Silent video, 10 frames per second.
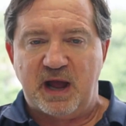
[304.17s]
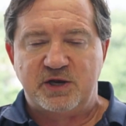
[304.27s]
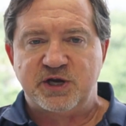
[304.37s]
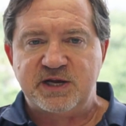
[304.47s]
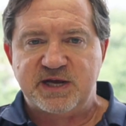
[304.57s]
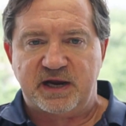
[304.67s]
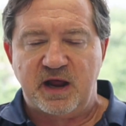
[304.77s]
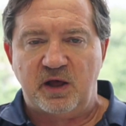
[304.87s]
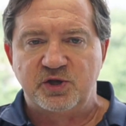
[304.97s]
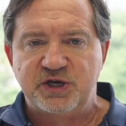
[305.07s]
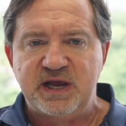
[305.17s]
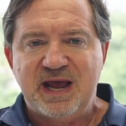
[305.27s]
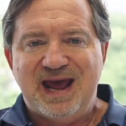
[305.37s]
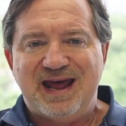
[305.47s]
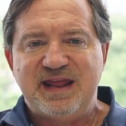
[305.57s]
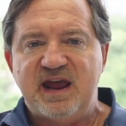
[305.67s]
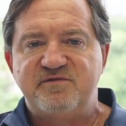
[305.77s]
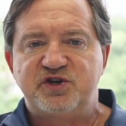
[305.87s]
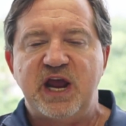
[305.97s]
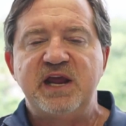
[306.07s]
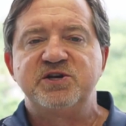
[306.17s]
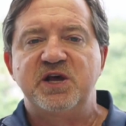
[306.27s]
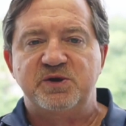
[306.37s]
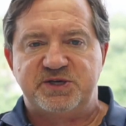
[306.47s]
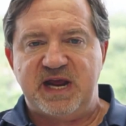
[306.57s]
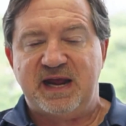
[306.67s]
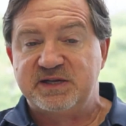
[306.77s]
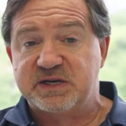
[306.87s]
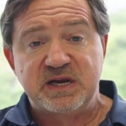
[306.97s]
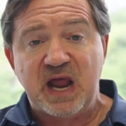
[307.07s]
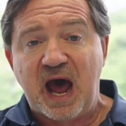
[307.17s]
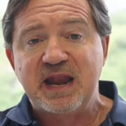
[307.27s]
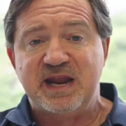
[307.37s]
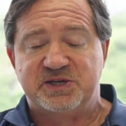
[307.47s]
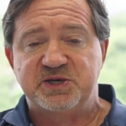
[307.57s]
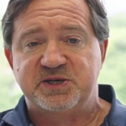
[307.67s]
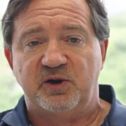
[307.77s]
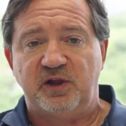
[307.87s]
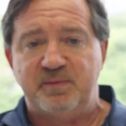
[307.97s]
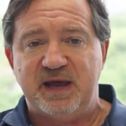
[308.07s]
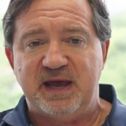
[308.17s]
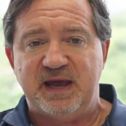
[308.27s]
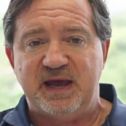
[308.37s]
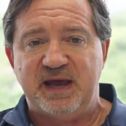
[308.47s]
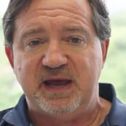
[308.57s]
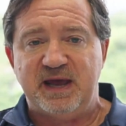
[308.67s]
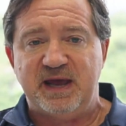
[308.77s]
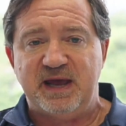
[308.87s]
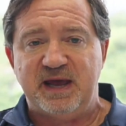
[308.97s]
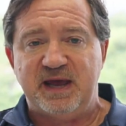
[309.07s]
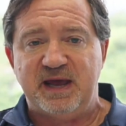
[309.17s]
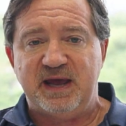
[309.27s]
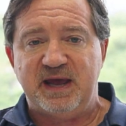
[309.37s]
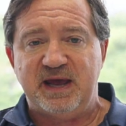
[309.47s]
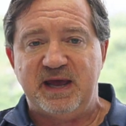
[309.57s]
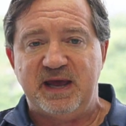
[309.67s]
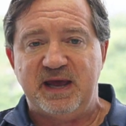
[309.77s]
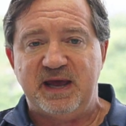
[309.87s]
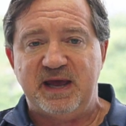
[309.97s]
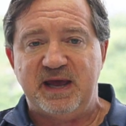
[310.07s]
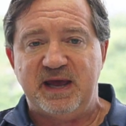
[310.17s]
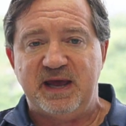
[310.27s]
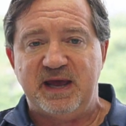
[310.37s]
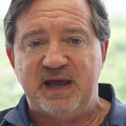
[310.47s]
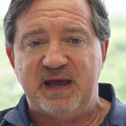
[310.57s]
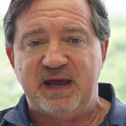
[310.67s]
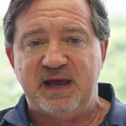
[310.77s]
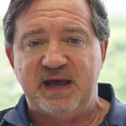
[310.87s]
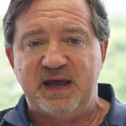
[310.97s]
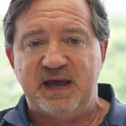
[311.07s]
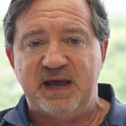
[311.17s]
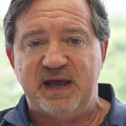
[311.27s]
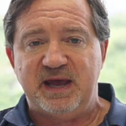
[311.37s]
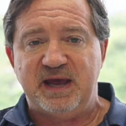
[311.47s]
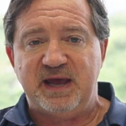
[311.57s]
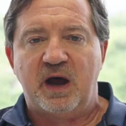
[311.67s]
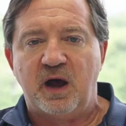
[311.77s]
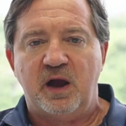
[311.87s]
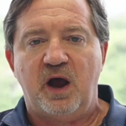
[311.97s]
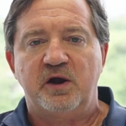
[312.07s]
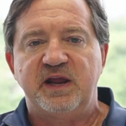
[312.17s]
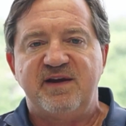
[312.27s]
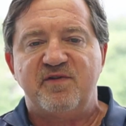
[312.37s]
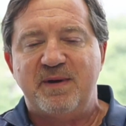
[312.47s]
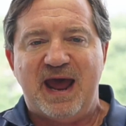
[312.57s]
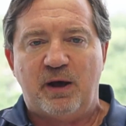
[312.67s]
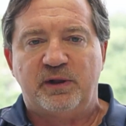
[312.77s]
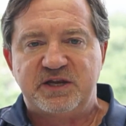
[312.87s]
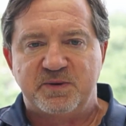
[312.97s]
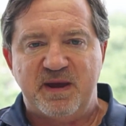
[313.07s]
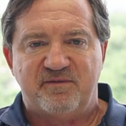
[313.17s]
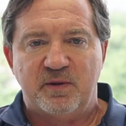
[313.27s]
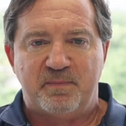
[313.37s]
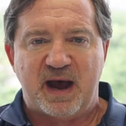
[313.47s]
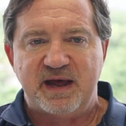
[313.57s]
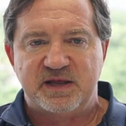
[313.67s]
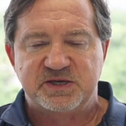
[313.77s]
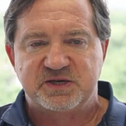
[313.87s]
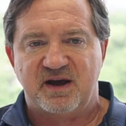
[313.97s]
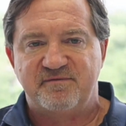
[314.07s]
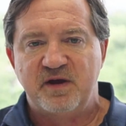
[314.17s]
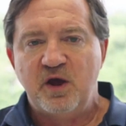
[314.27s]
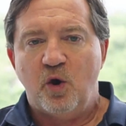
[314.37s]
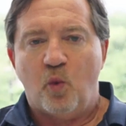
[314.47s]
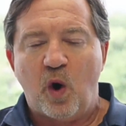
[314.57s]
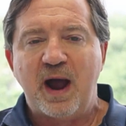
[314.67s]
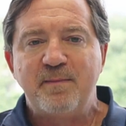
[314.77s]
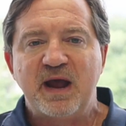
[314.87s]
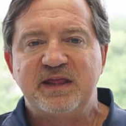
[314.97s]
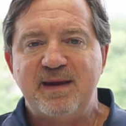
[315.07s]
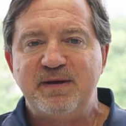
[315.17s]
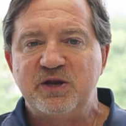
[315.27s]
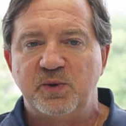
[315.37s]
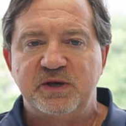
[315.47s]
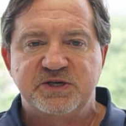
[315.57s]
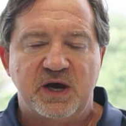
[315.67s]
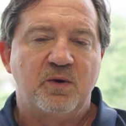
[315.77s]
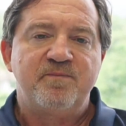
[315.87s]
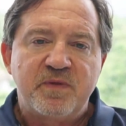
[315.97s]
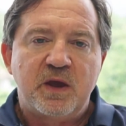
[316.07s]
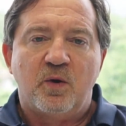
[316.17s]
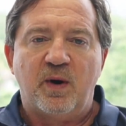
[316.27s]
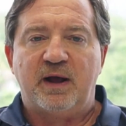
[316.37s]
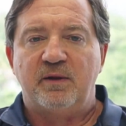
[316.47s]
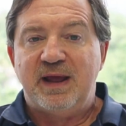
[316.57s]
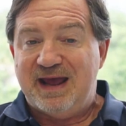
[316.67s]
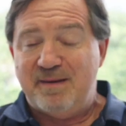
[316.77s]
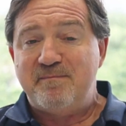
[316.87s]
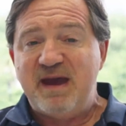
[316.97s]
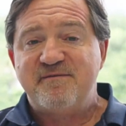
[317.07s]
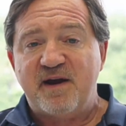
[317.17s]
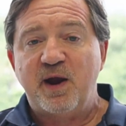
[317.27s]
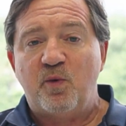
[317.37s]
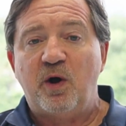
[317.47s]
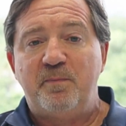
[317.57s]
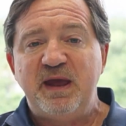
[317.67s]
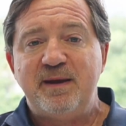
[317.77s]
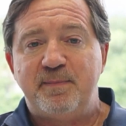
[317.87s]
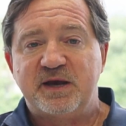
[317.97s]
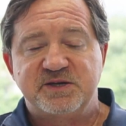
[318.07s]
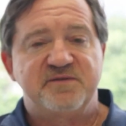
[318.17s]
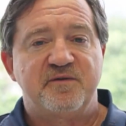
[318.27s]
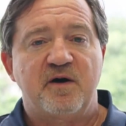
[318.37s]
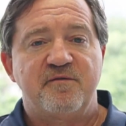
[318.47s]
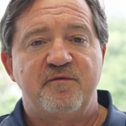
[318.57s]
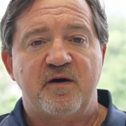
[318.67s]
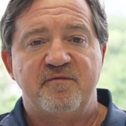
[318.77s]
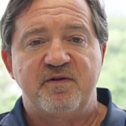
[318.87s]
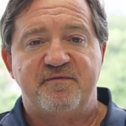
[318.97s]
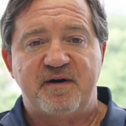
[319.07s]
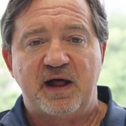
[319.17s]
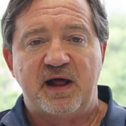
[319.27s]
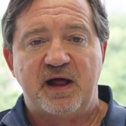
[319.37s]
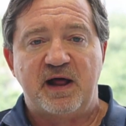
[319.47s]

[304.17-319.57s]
blockchain technology, and they have changed their stance to not necessarily be against crypto, at least for the rich people and for the people in Hong Kong, to give them an outlet to be able to buy this stuff. Why might they be doing so? Well, it may very well be because of the following.